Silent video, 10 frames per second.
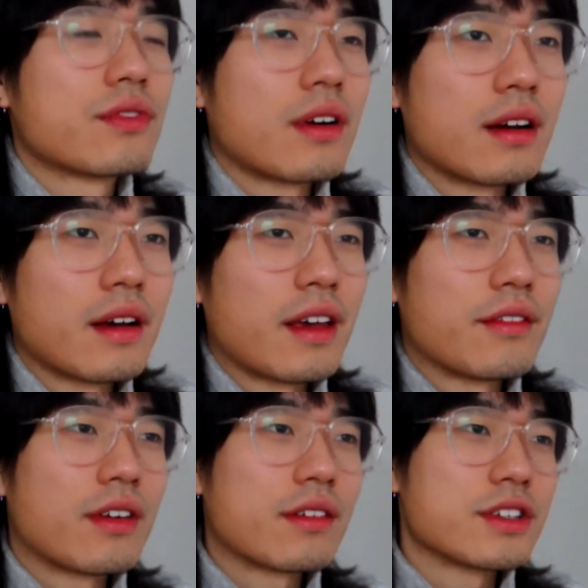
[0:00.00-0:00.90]
from a
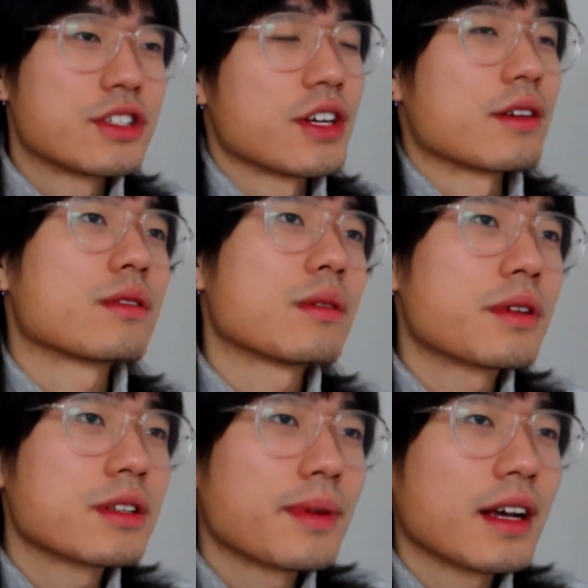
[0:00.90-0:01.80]
very general
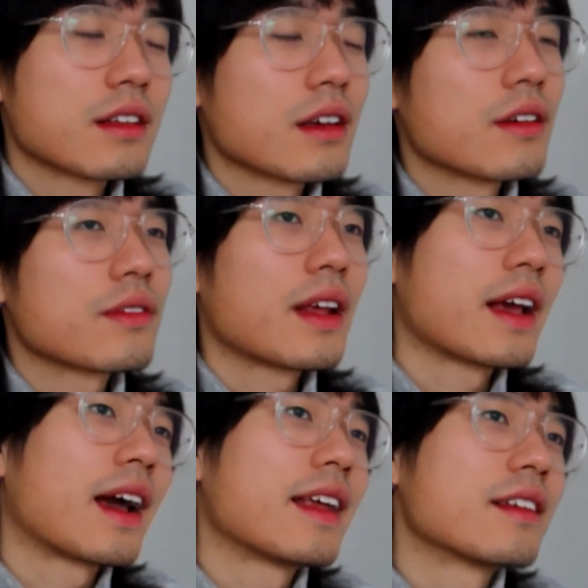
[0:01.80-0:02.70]
perspective.
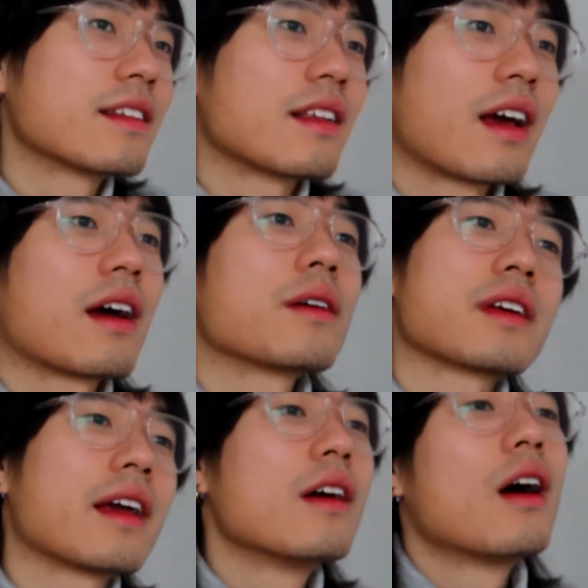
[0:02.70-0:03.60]
Like I was
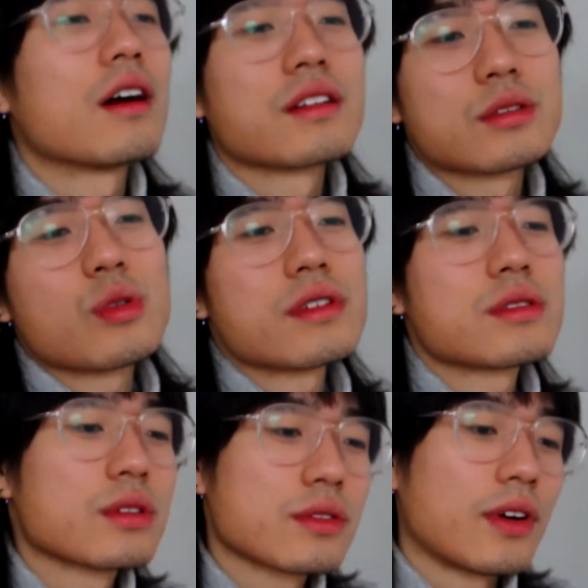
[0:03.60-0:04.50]
like, oh, this
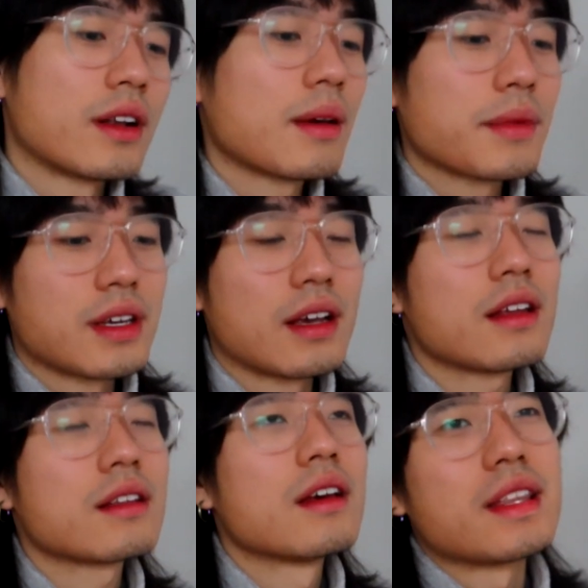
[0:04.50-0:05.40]
course looks fun, let me take
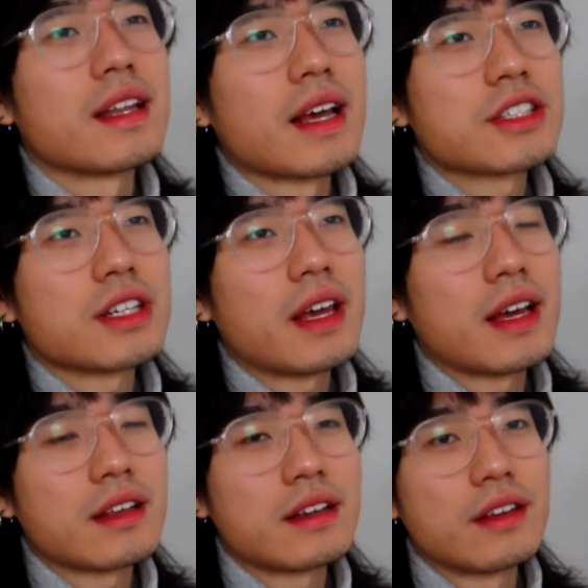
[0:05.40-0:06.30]
it. But then actually
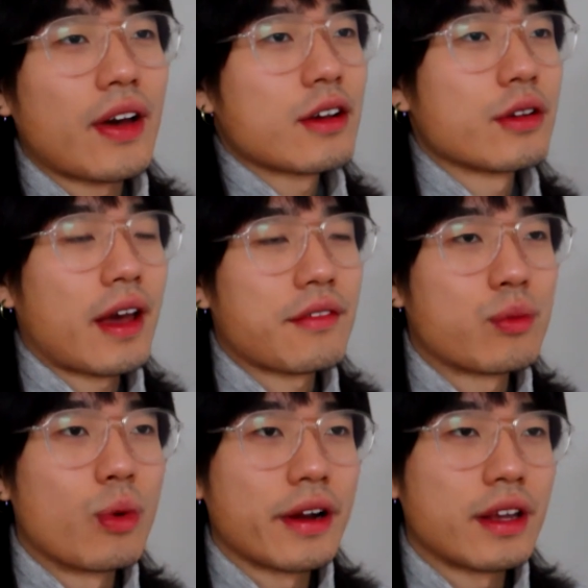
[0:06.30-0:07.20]
I think if I could have
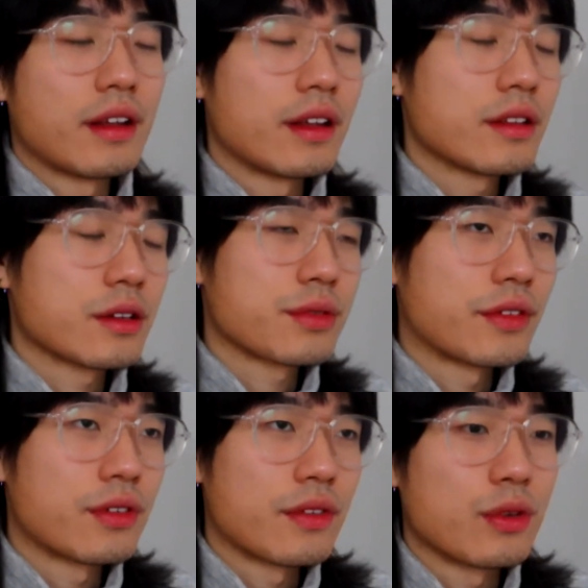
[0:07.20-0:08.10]
worked in the industry
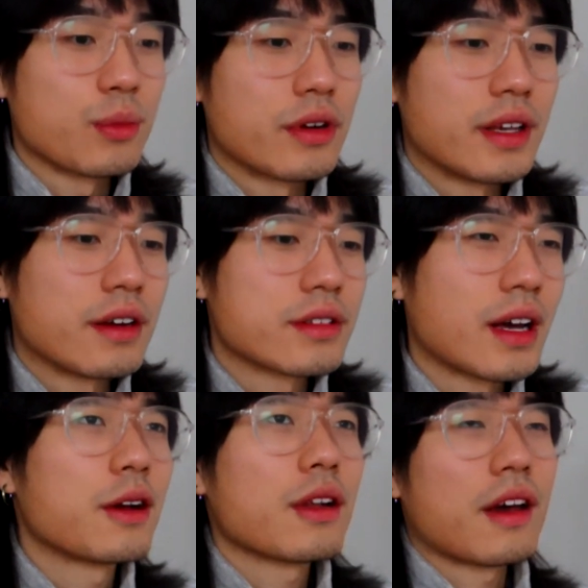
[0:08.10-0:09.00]
for a few more years,
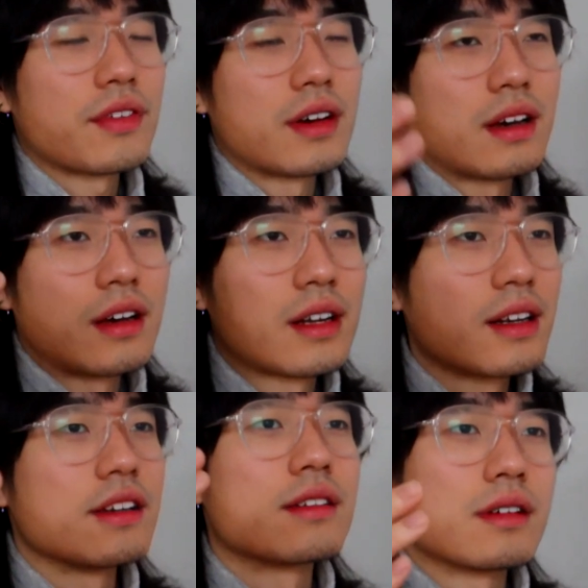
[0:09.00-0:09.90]
I could have a
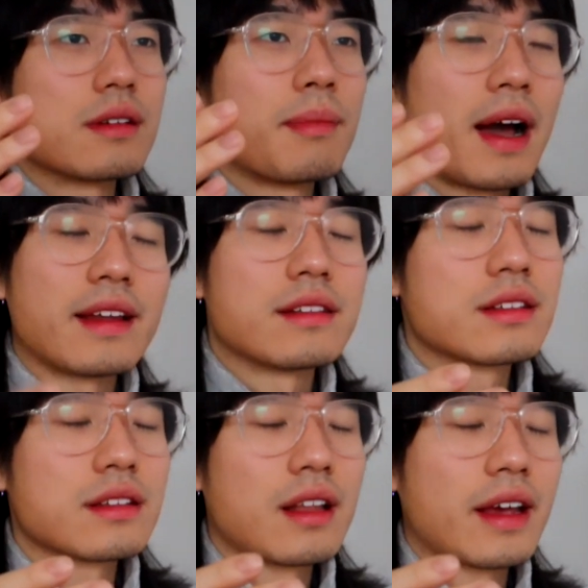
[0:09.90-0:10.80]
clearer
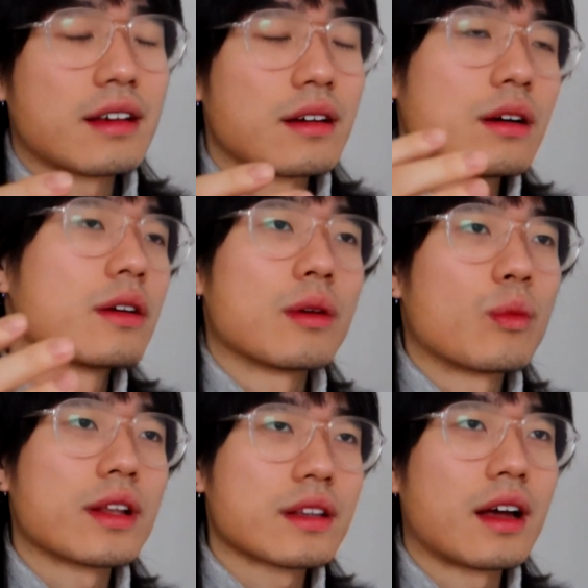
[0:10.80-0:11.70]
mind, like okay,
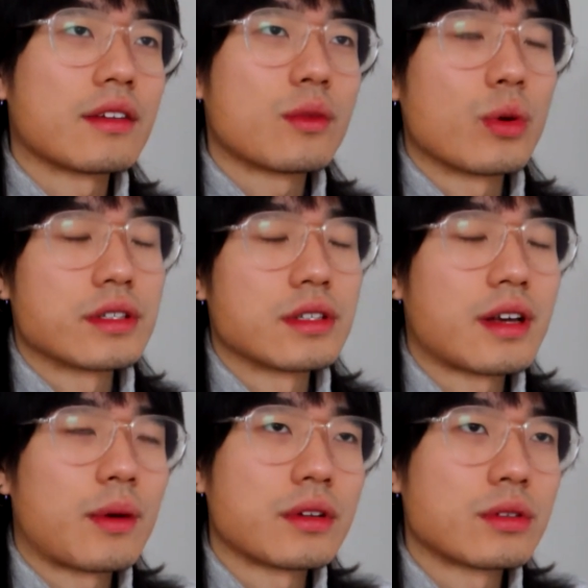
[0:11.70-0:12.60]
what kind of
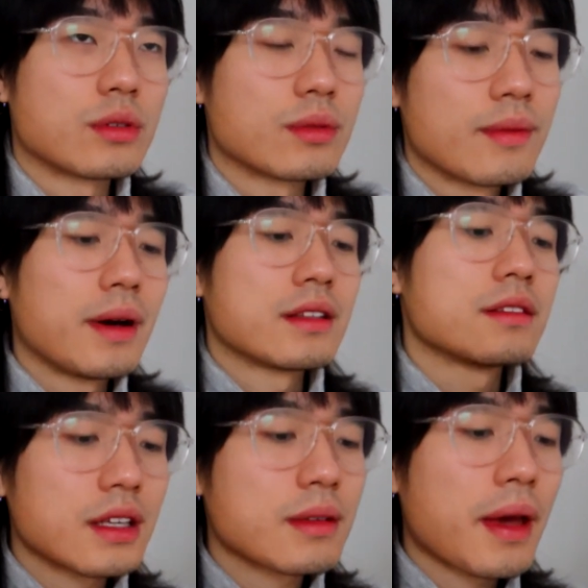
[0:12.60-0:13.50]
courses I want to do.
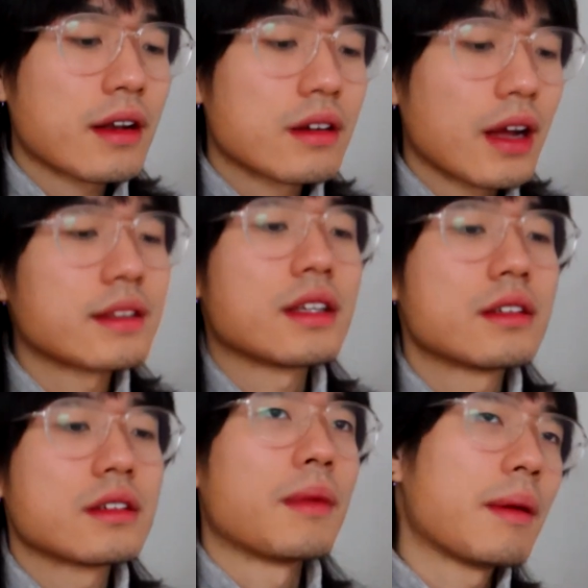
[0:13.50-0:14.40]
But doesn't matter, I
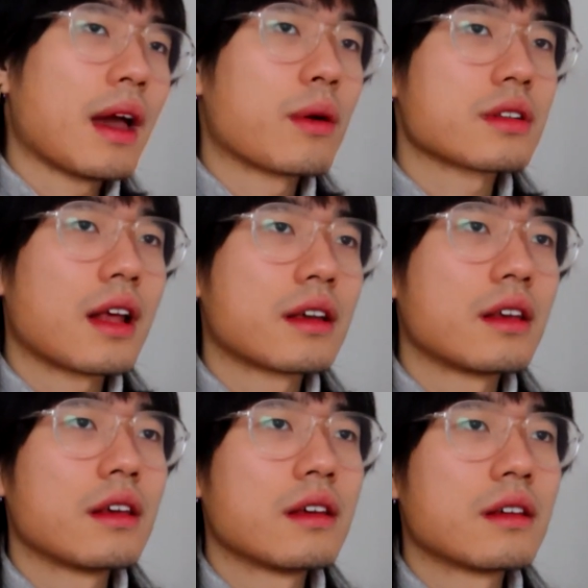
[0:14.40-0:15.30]
think maybe I was
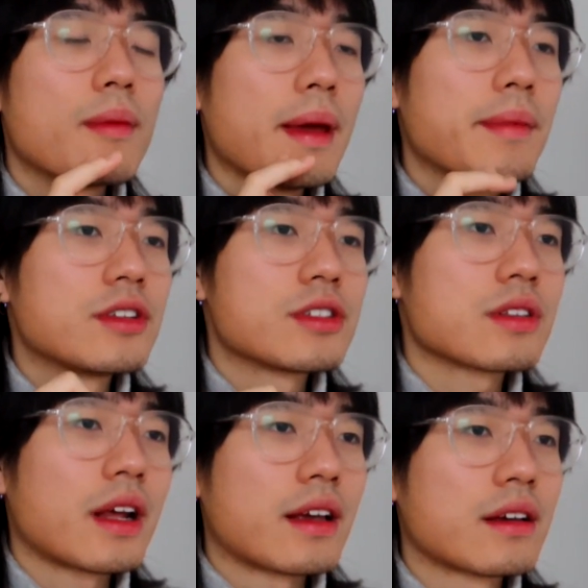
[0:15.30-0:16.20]
lucky, or maybe
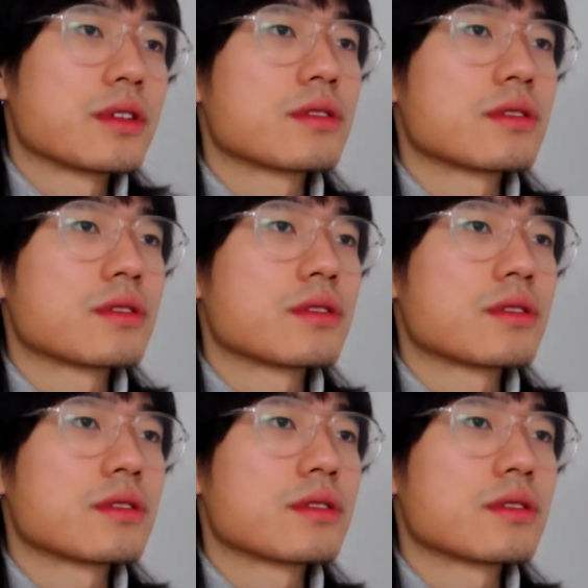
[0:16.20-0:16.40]
just like I